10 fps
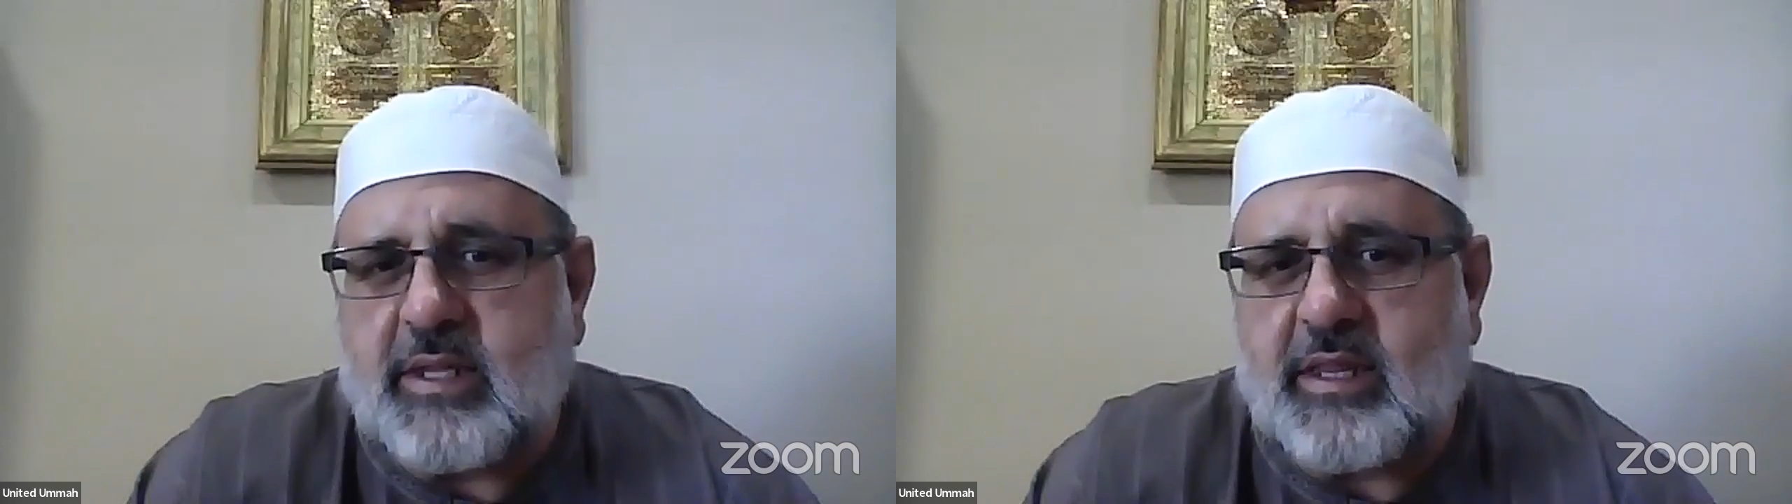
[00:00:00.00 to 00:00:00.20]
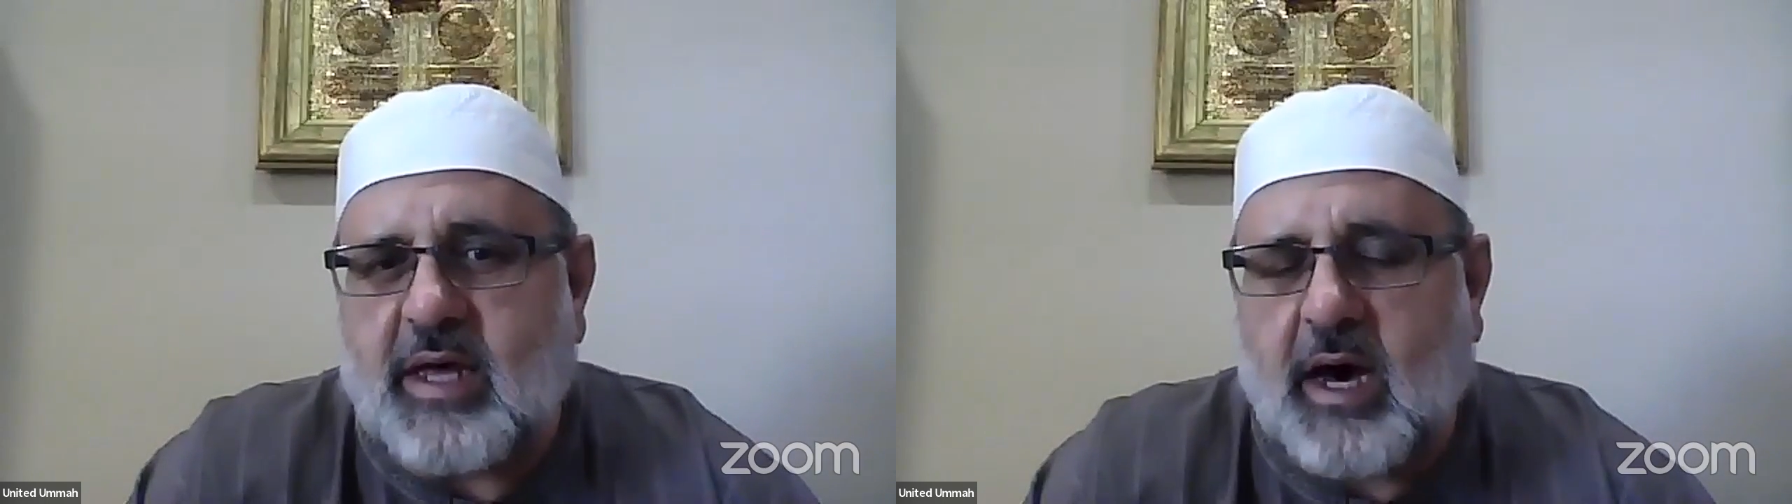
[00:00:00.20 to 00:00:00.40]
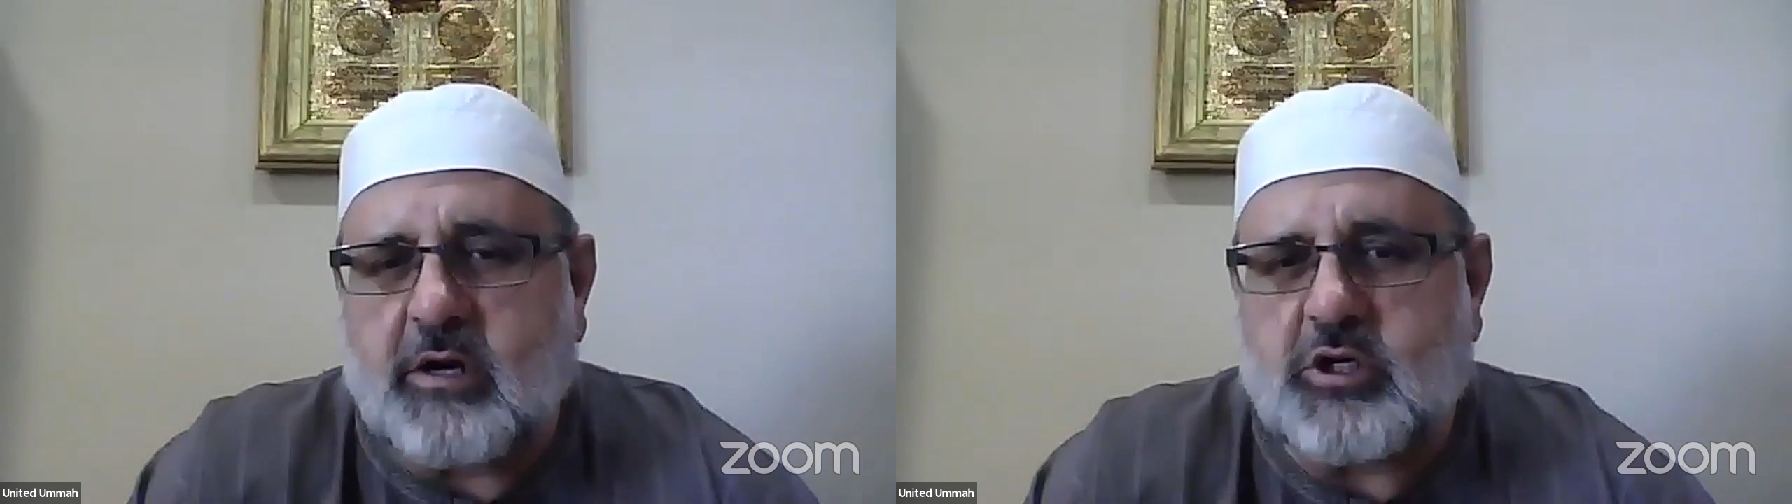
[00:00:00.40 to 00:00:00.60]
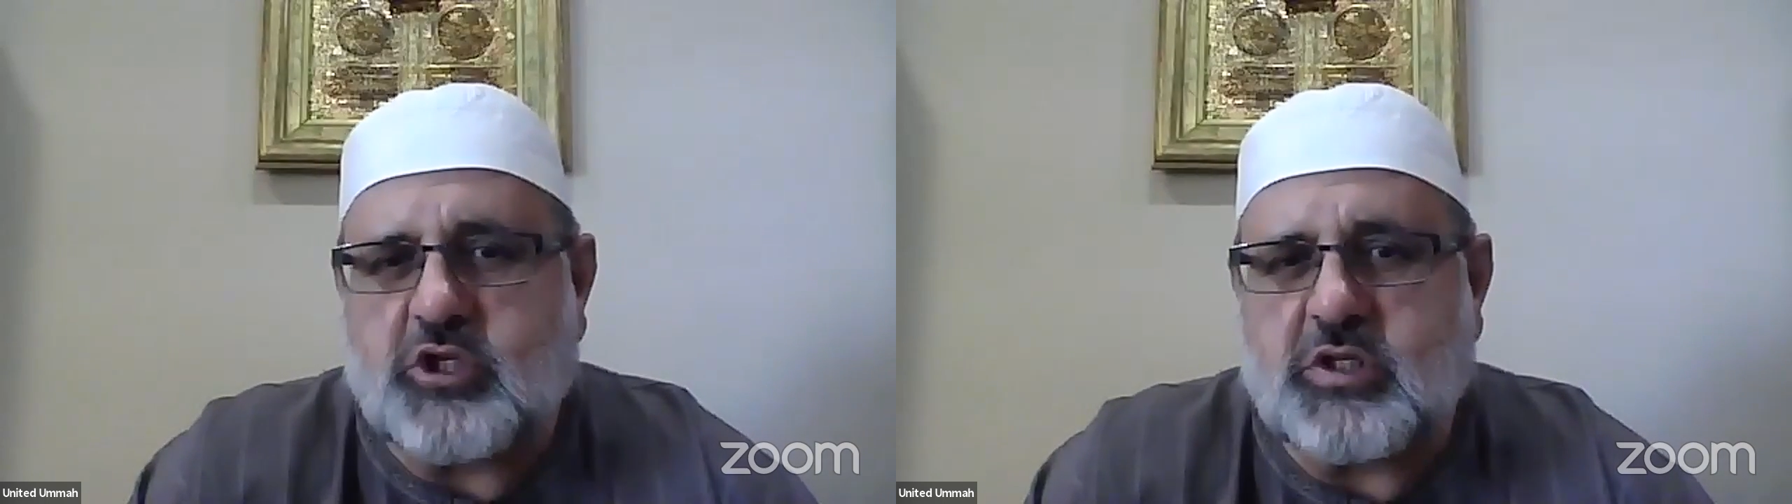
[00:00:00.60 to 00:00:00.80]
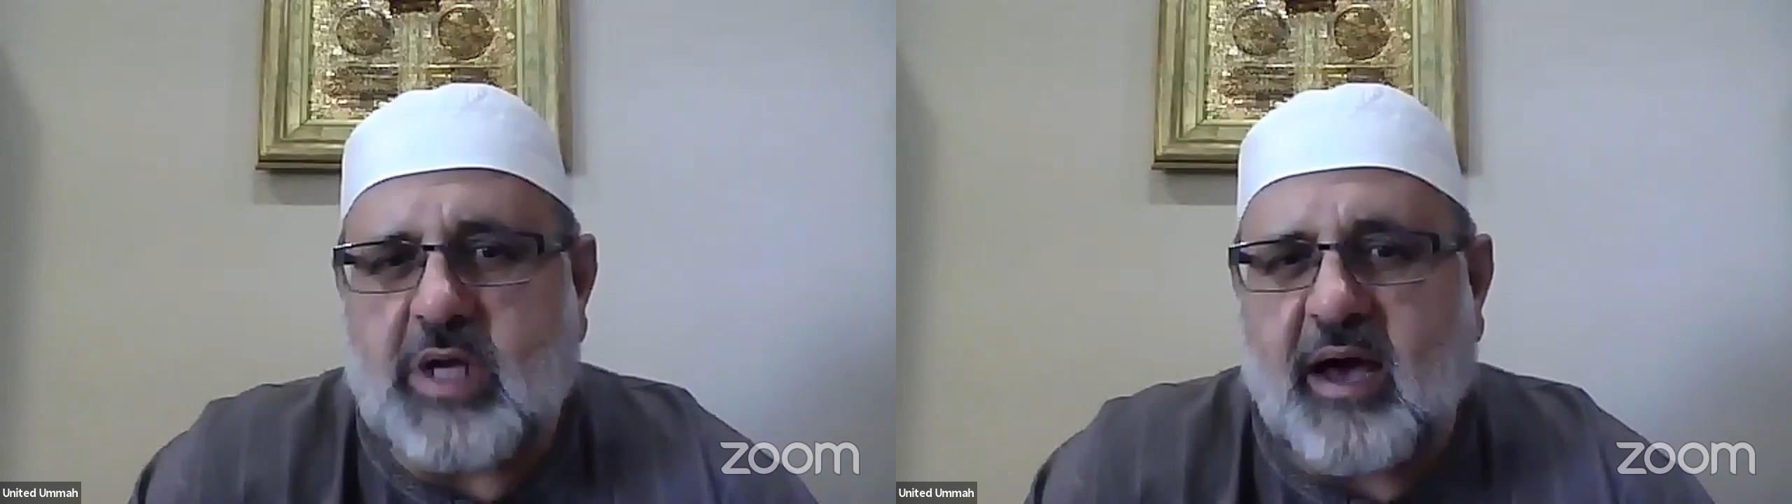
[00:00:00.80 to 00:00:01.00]
the
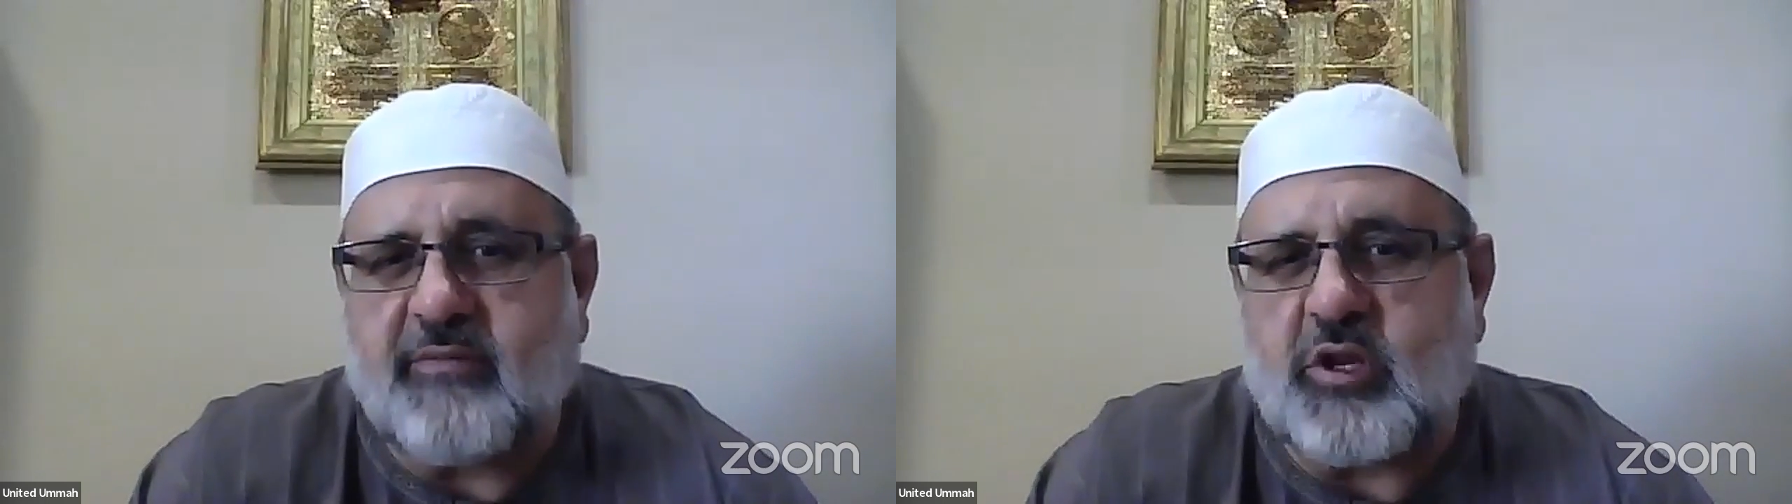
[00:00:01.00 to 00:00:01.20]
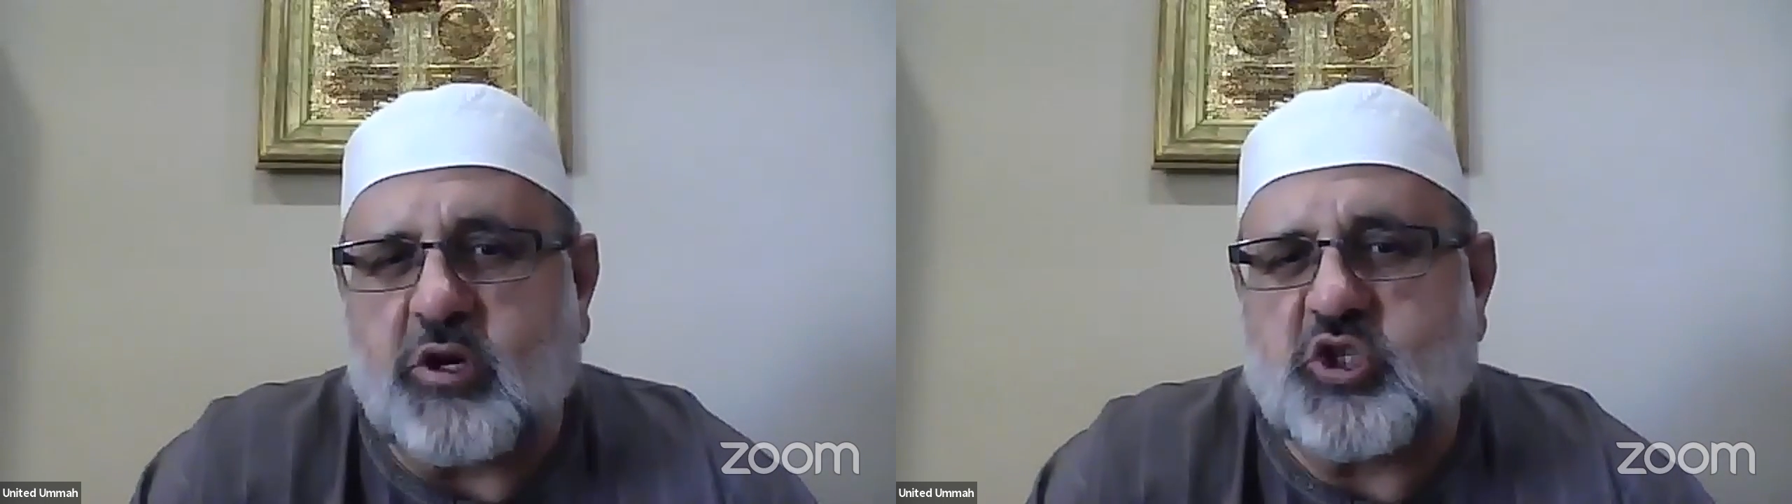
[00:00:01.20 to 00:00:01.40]
arsh after